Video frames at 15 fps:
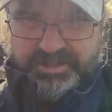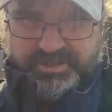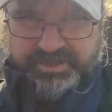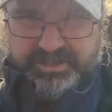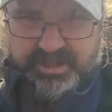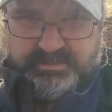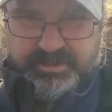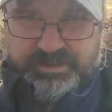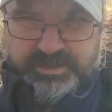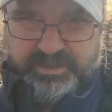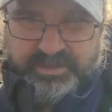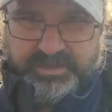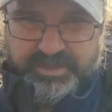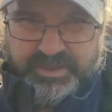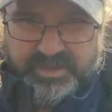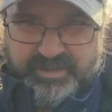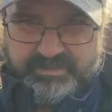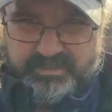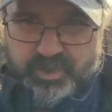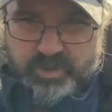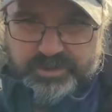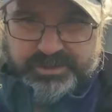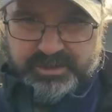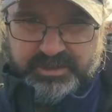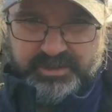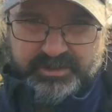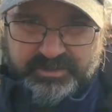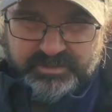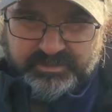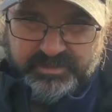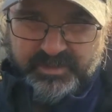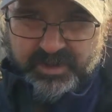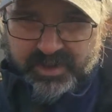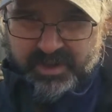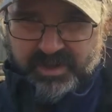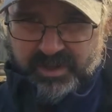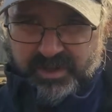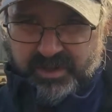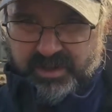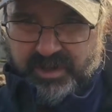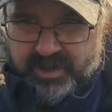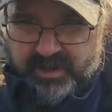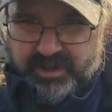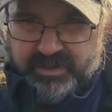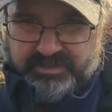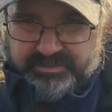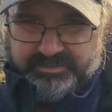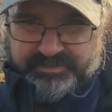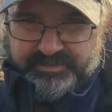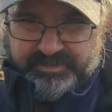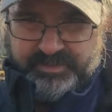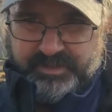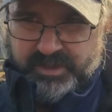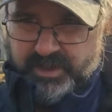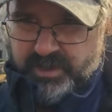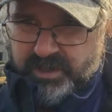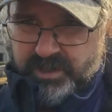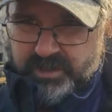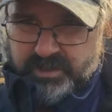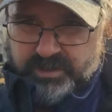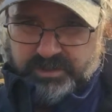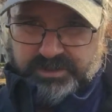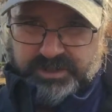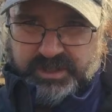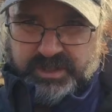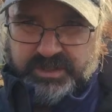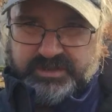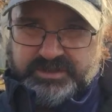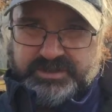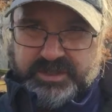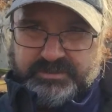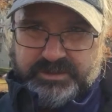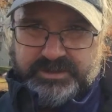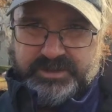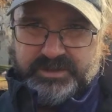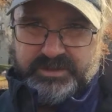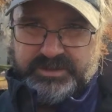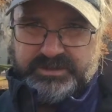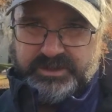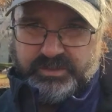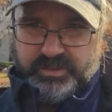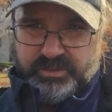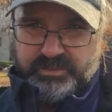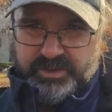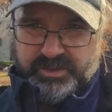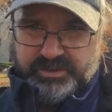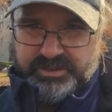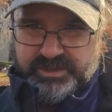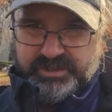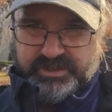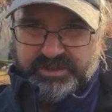this cemetery down mostly and used the other cemeteries that were built.